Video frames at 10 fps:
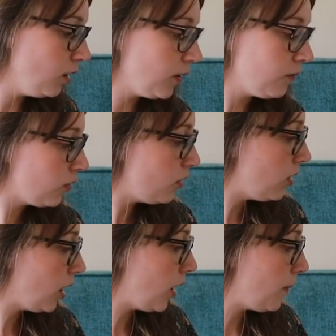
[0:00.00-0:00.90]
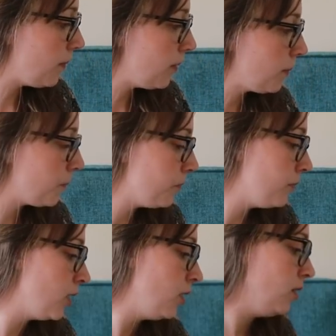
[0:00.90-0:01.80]
I've got, um,
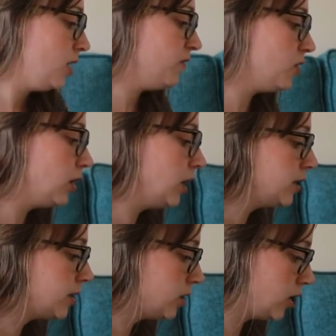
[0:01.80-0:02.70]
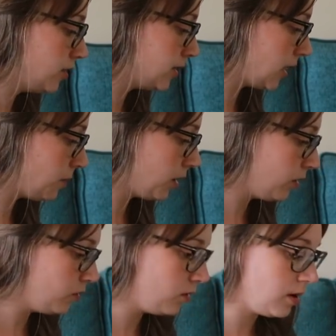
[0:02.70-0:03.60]
I haven't got loads to show you today, but I
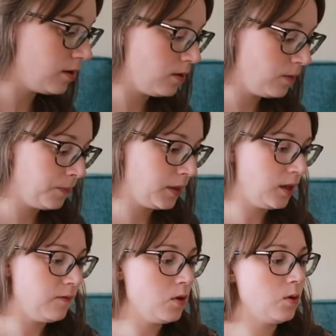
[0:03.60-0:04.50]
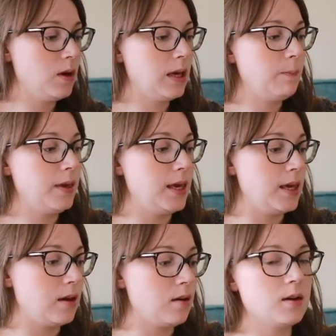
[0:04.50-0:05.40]
thought I'll give you a quick
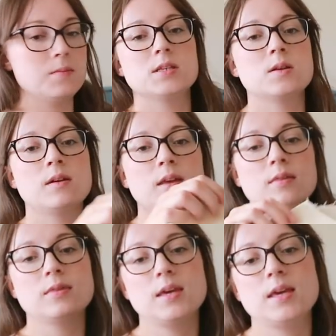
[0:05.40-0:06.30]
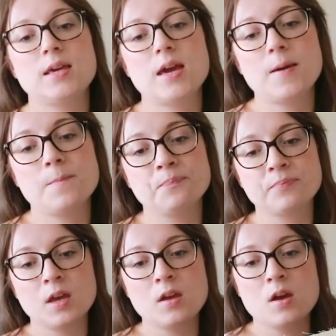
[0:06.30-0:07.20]
peek. I'm doing the
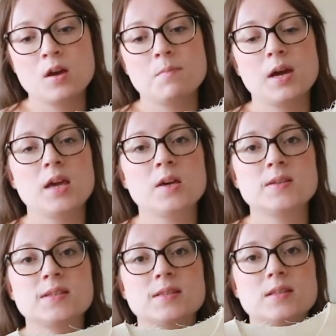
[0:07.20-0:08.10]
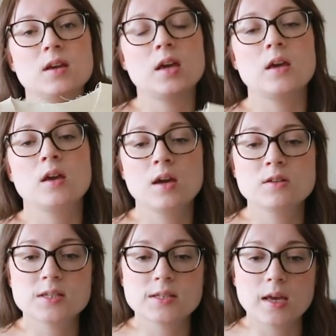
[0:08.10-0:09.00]
um, myos, uh,
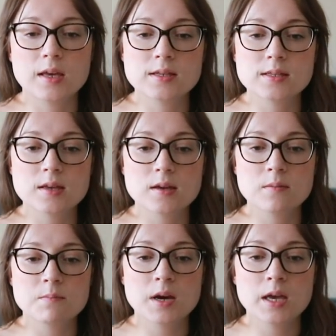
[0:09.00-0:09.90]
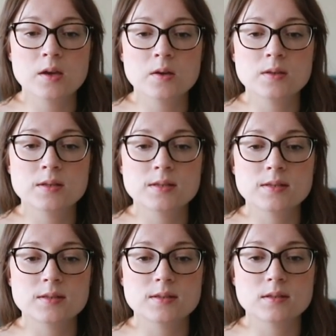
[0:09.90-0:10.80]
how do you say it? It's the
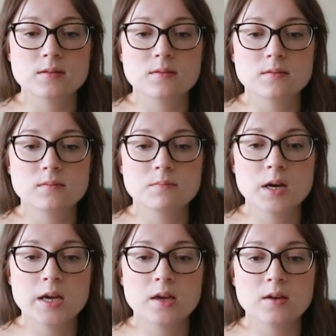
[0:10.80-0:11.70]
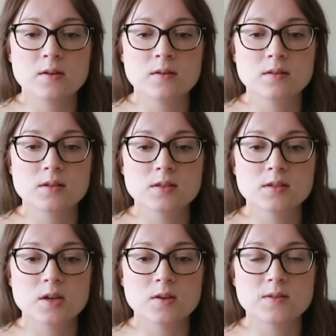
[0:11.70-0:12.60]
myos,
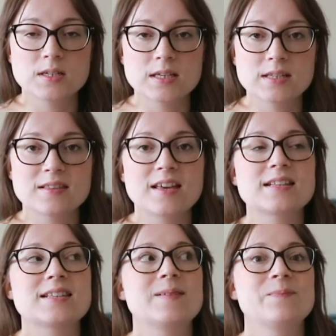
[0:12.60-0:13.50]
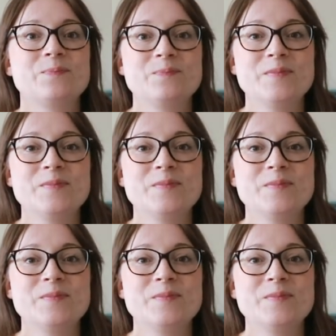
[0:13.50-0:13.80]
myosotis, that's it.